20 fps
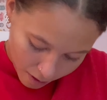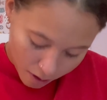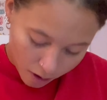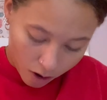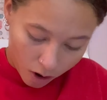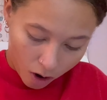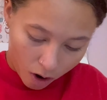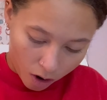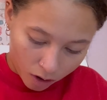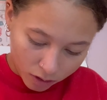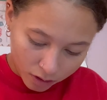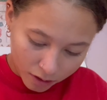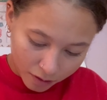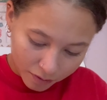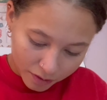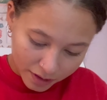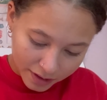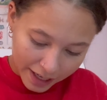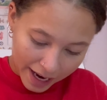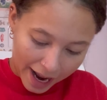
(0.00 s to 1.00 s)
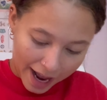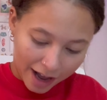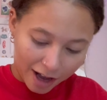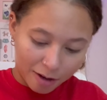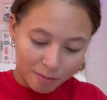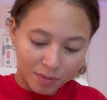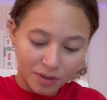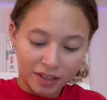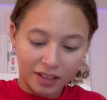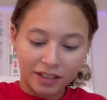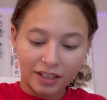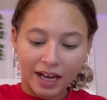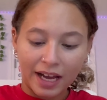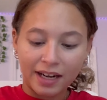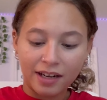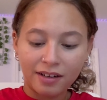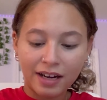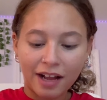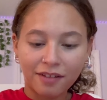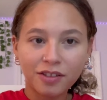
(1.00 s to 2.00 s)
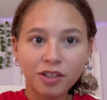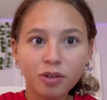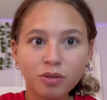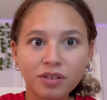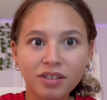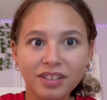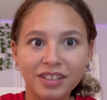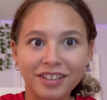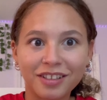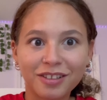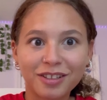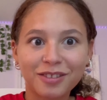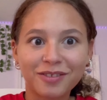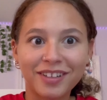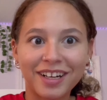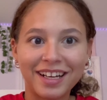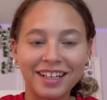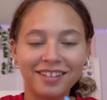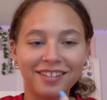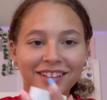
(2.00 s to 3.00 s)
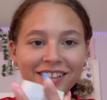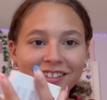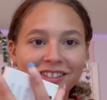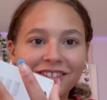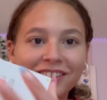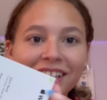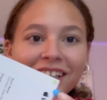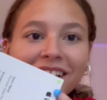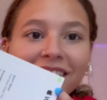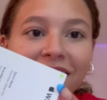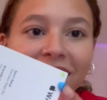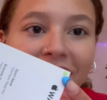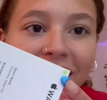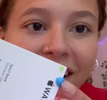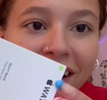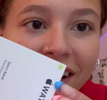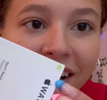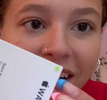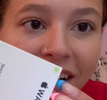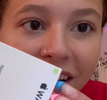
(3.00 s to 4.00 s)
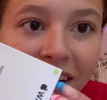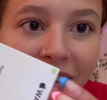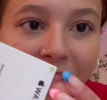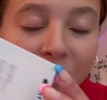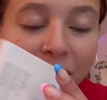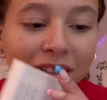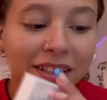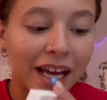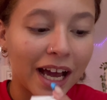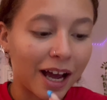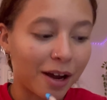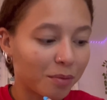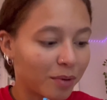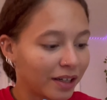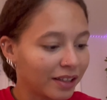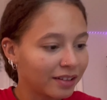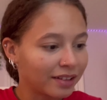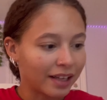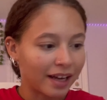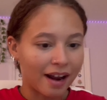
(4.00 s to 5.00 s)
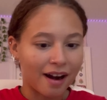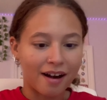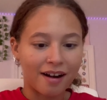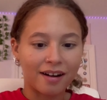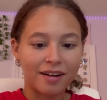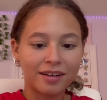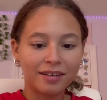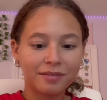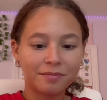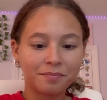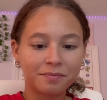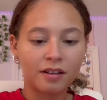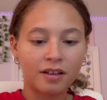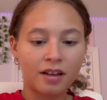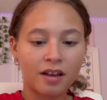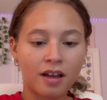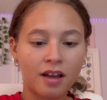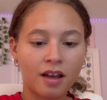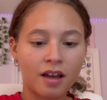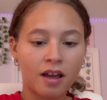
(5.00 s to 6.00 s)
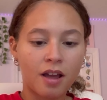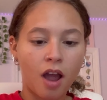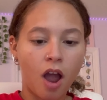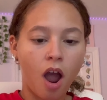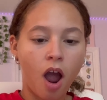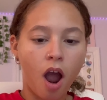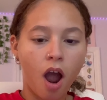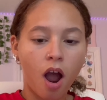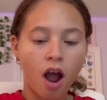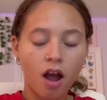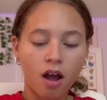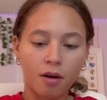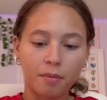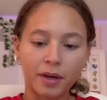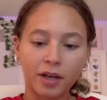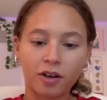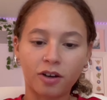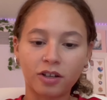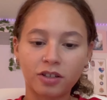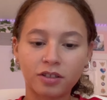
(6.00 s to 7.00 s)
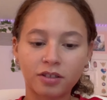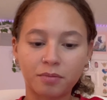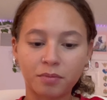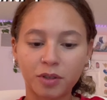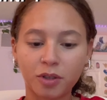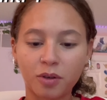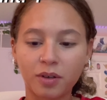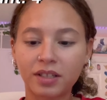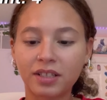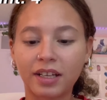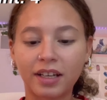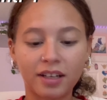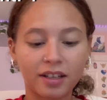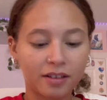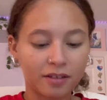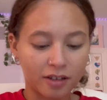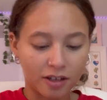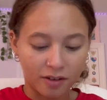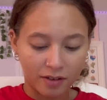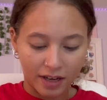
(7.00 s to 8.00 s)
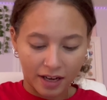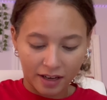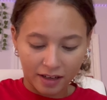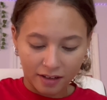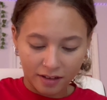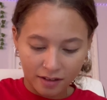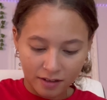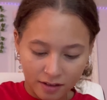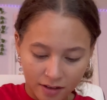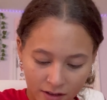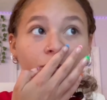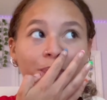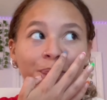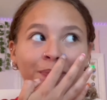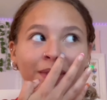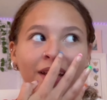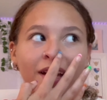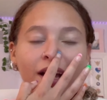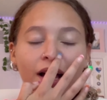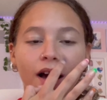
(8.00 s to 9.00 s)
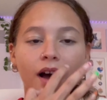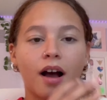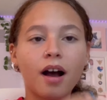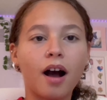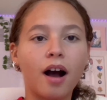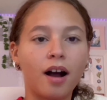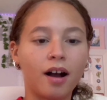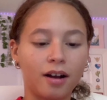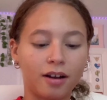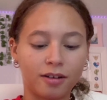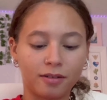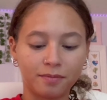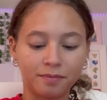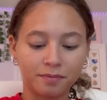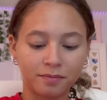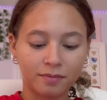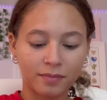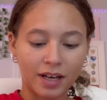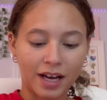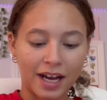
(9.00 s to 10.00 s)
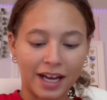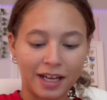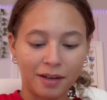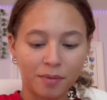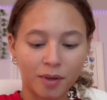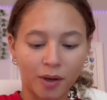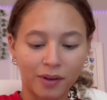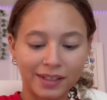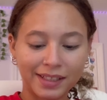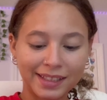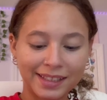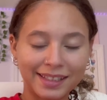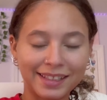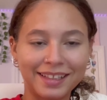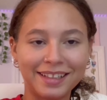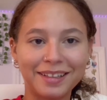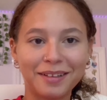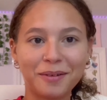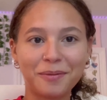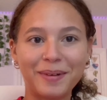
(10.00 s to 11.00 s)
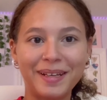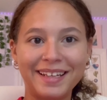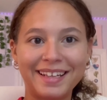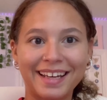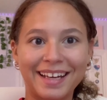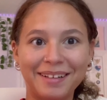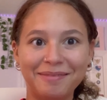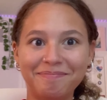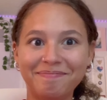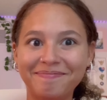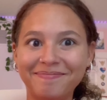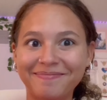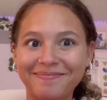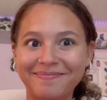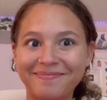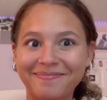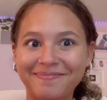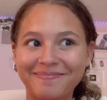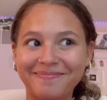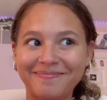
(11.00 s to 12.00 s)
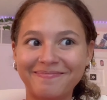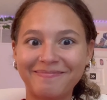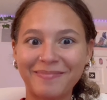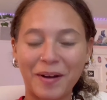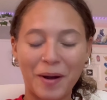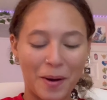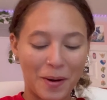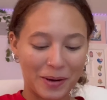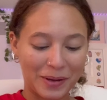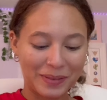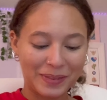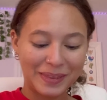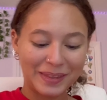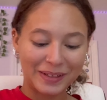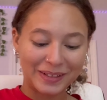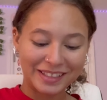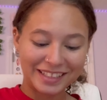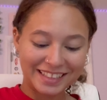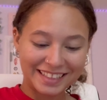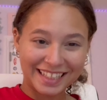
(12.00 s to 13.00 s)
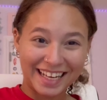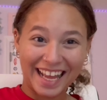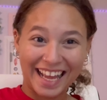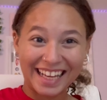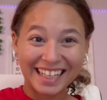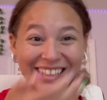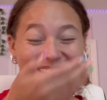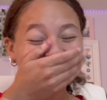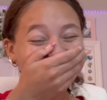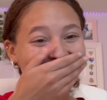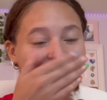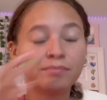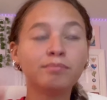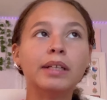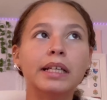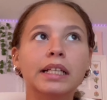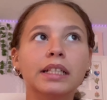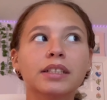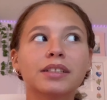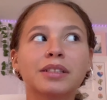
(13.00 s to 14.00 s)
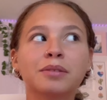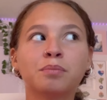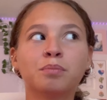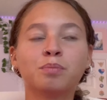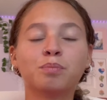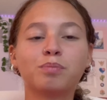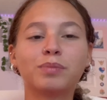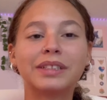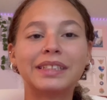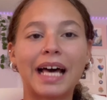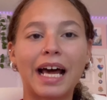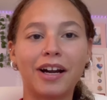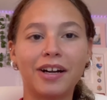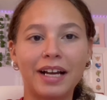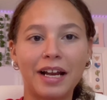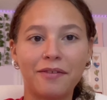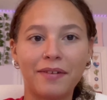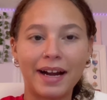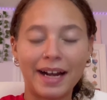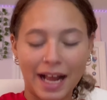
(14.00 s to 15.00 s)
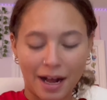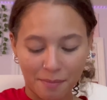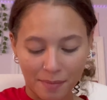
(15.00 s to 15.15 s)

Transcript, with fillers: all of the tabs. Like, I didn't have to use scissors for any of this. There's like a little tab right there. Oh my gosh, I'm so okay. Um, I am going to see The Weeknd on Thursday. It is Saturday right now.